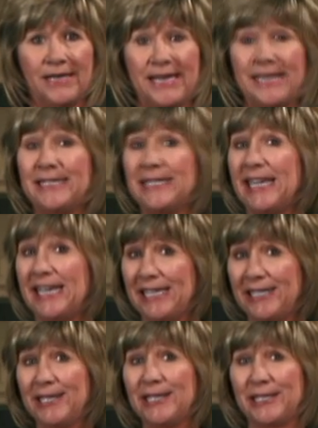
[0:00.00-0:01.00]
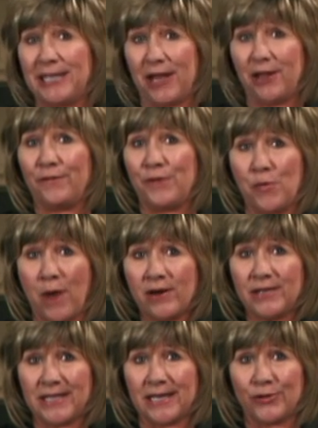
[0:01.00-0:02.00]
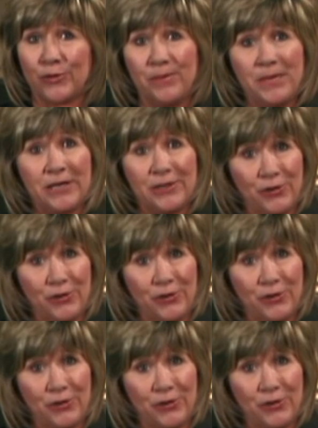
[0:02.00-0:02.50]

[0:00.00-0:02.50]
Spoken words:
It's easy to tell if you are censoring because